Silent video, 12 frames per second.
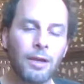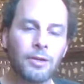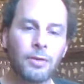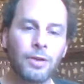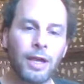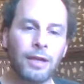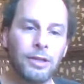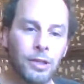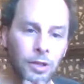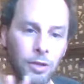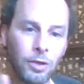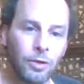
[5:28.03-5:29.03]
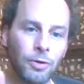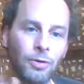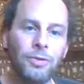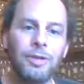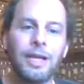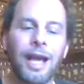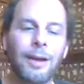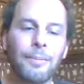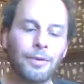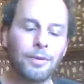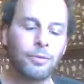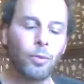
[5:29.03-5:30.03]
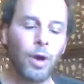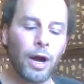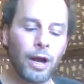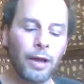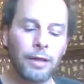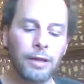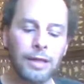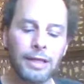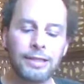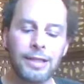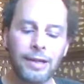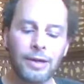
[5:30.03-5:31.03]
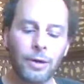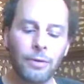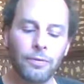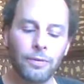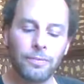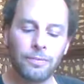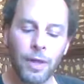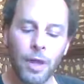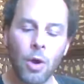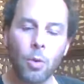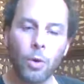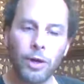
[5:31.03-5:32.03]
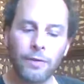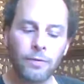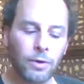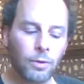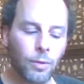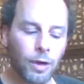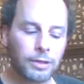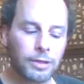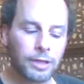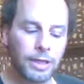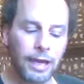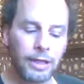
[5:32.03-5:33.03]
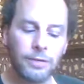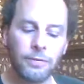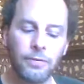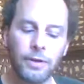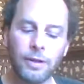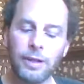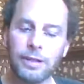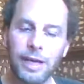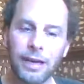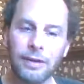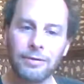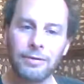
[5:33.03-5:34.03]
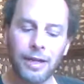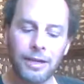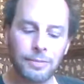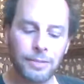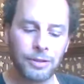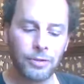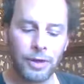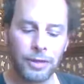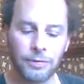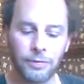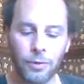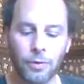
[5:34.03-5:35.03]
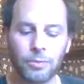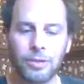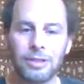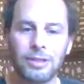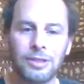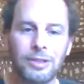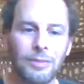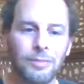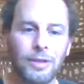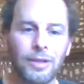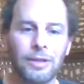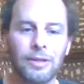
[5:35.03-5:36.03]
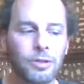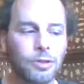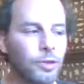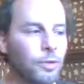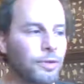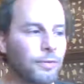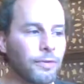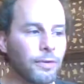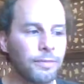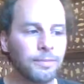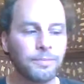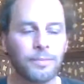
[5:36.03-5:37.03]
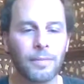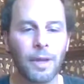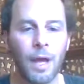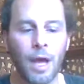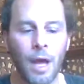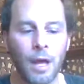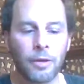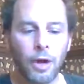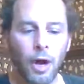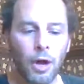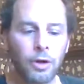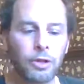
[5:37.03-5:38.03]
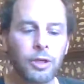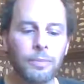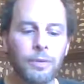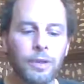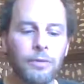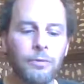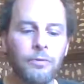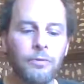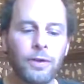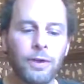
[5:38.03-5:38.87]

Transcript: so that you, capital Y, can take over. Whatever it was that had you feeling down has been transformed into something so different. The hardship that you